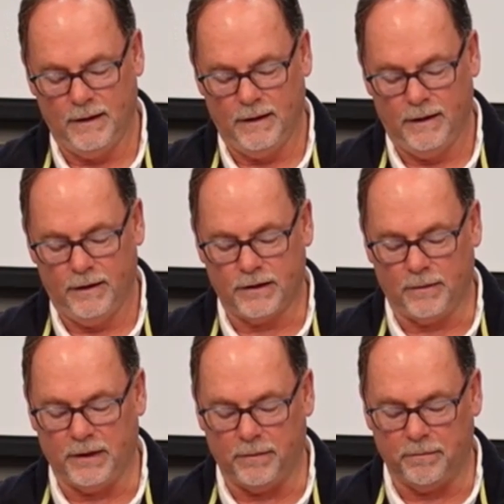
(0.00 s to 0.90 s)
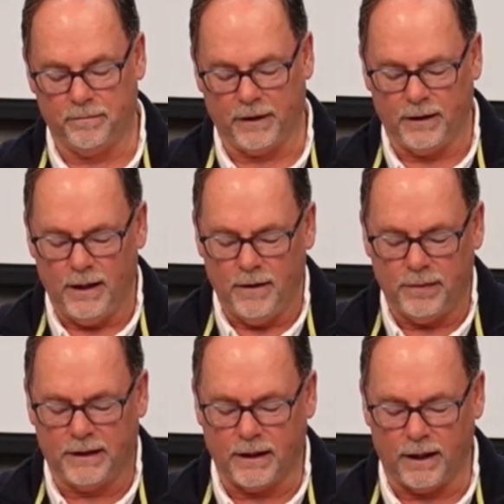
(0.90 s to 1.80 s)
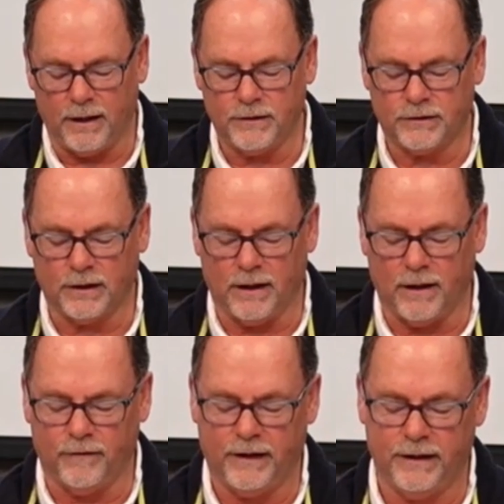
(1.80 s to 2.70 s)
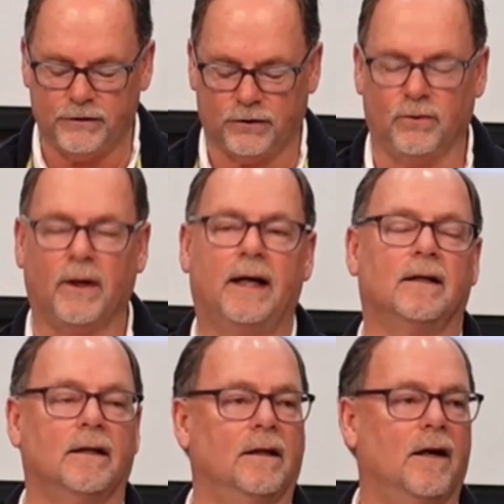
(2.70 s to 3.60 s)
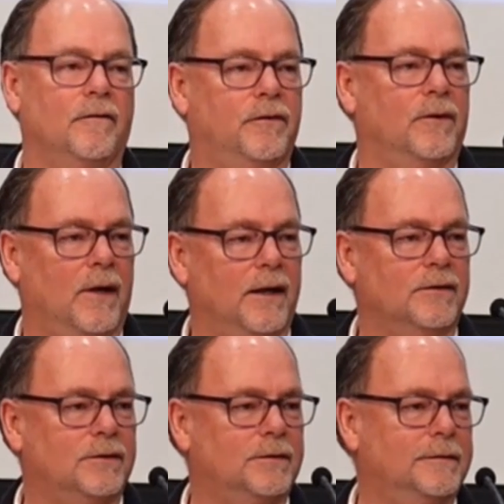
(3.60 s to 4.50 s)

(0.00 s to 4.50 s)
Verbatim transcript: He said, Be, But because of his great love for us,